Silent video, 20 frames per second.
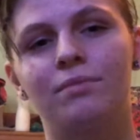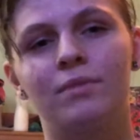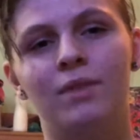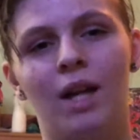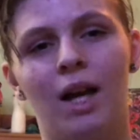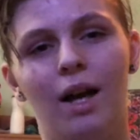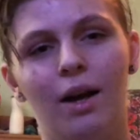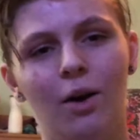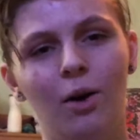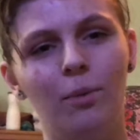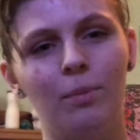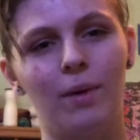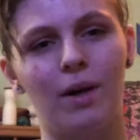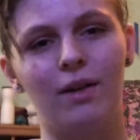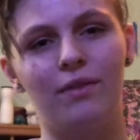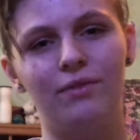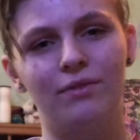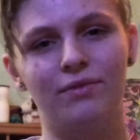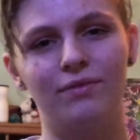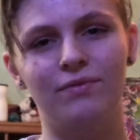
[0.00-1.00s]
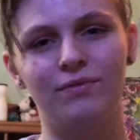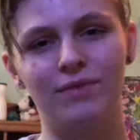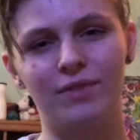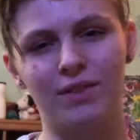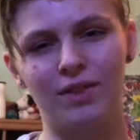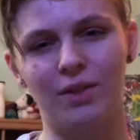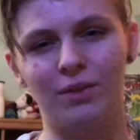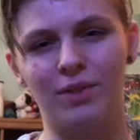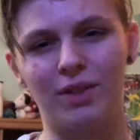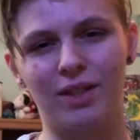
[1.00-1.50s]
I hope I've
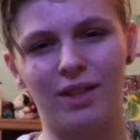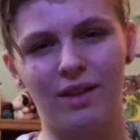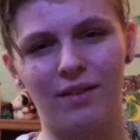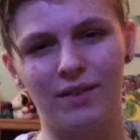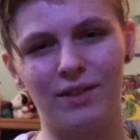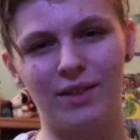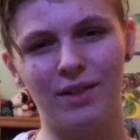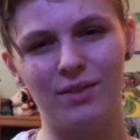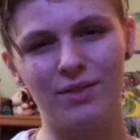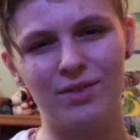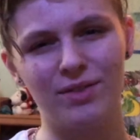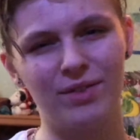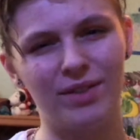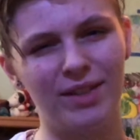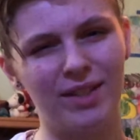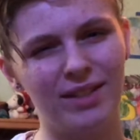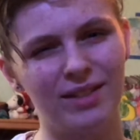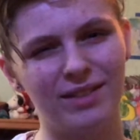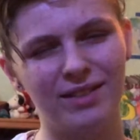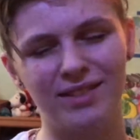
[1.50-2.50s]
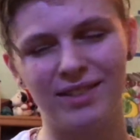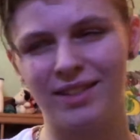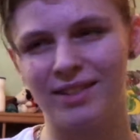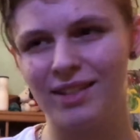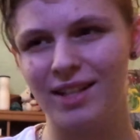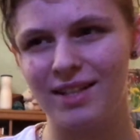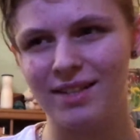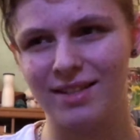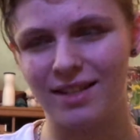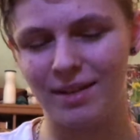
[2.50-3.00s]
only covered those 3,
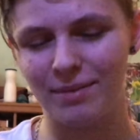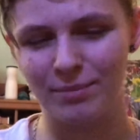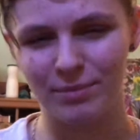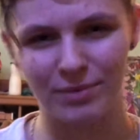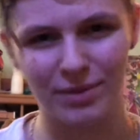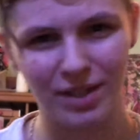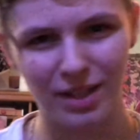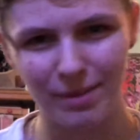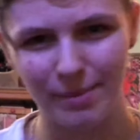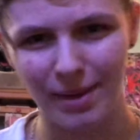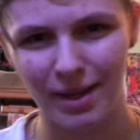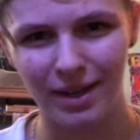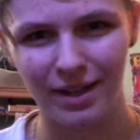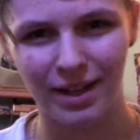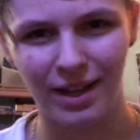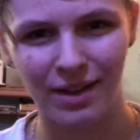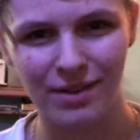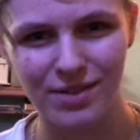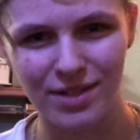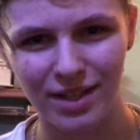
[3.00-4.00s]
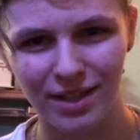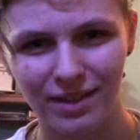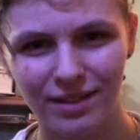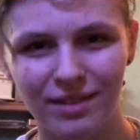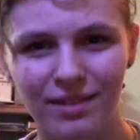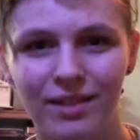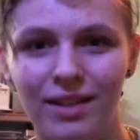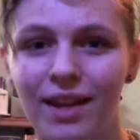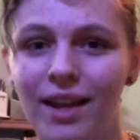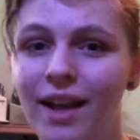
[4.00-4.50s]
unless I'm really bad at counting.
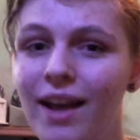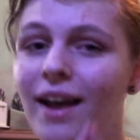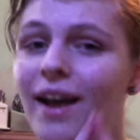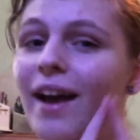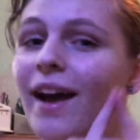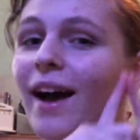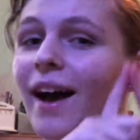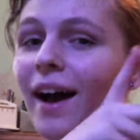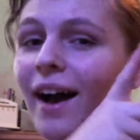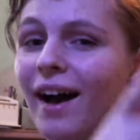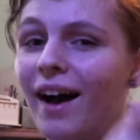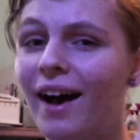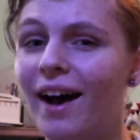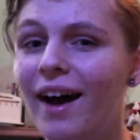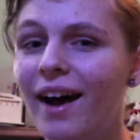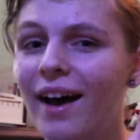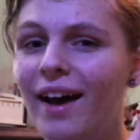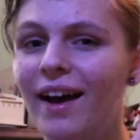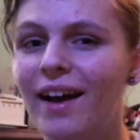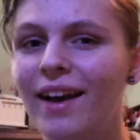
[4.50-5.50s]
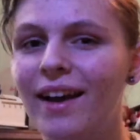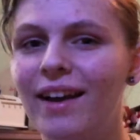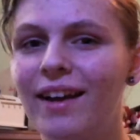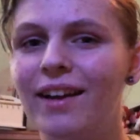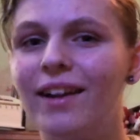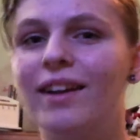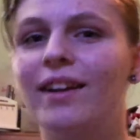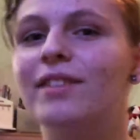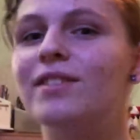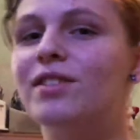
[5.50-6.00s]

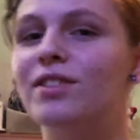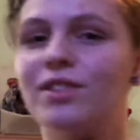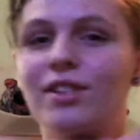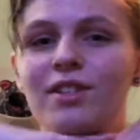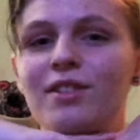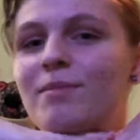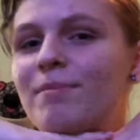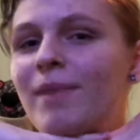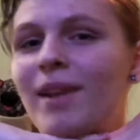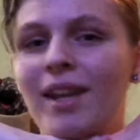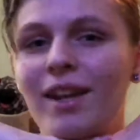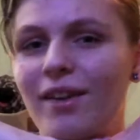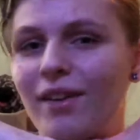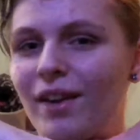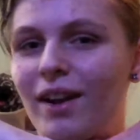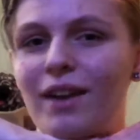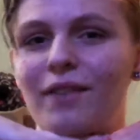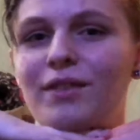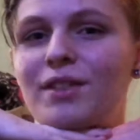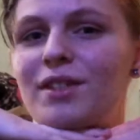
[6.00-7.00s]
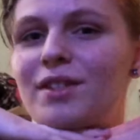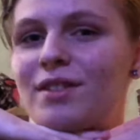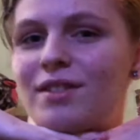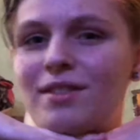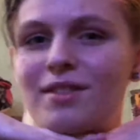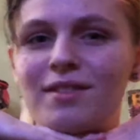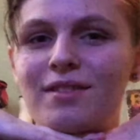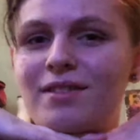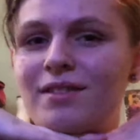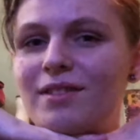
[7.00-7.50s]
Hi, it's just me, your average
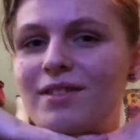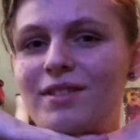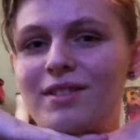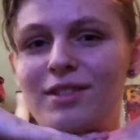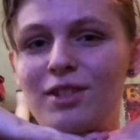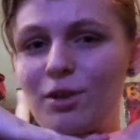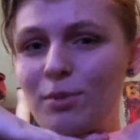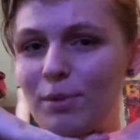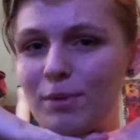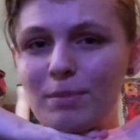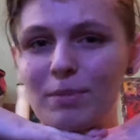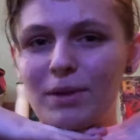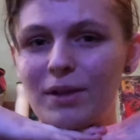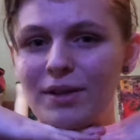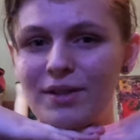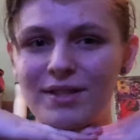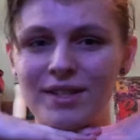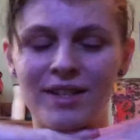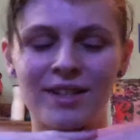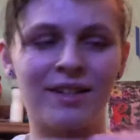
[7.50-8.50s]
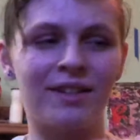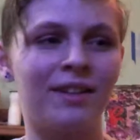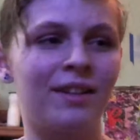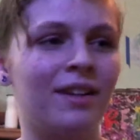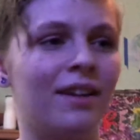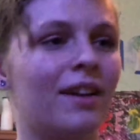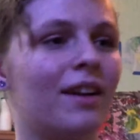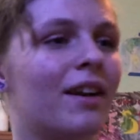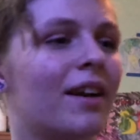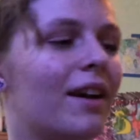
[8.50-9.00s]
stupid person.
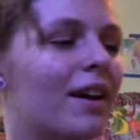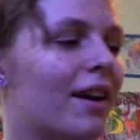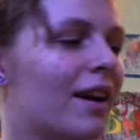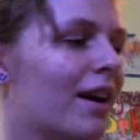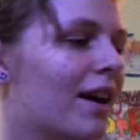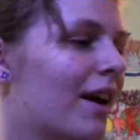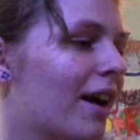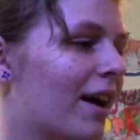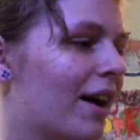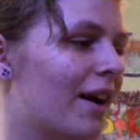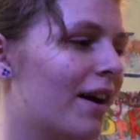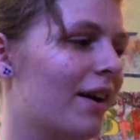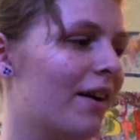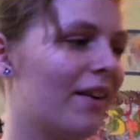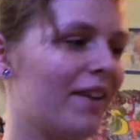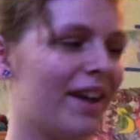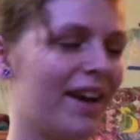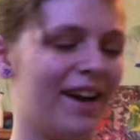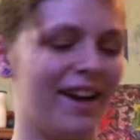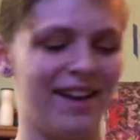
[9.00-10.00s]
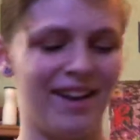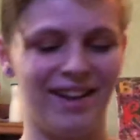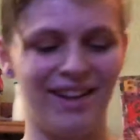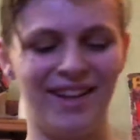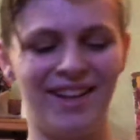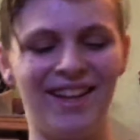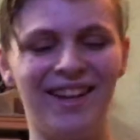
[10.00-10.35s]
Okay.